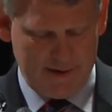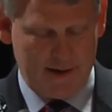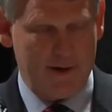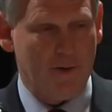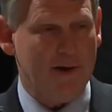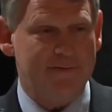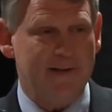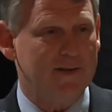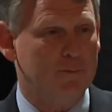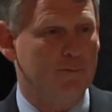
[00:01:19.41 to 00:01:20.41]
I know I've
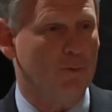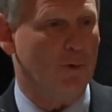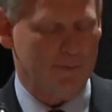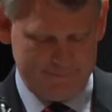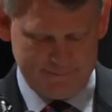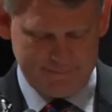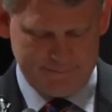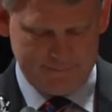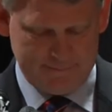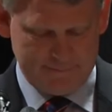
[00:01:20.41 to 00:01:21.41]
said this before,
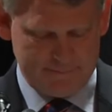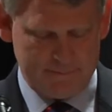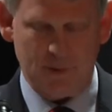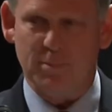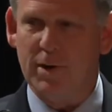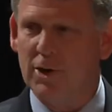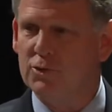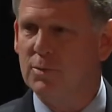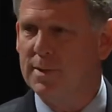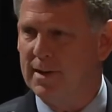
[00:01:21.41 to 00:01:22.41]
but it
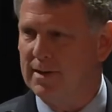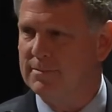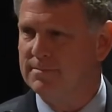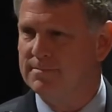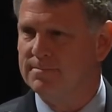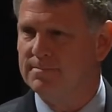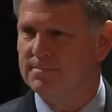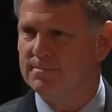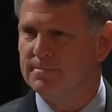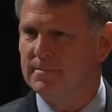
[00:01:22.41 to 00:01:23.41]
bears repeating.
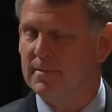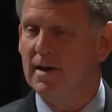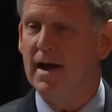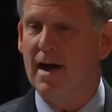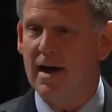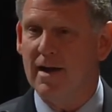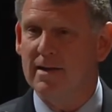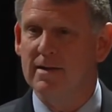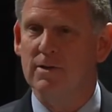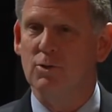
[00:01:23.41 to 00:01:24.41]

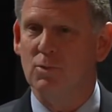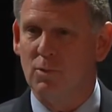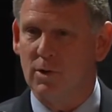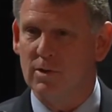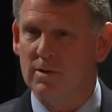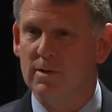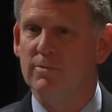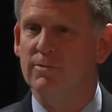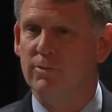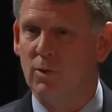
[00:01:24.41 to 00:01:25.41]
I work
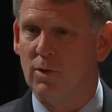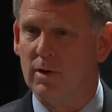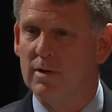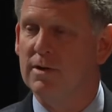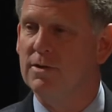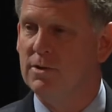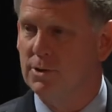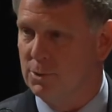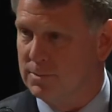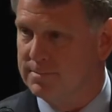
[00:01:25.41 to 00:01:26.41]
for
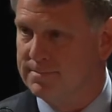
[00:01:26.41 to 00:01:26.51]
you.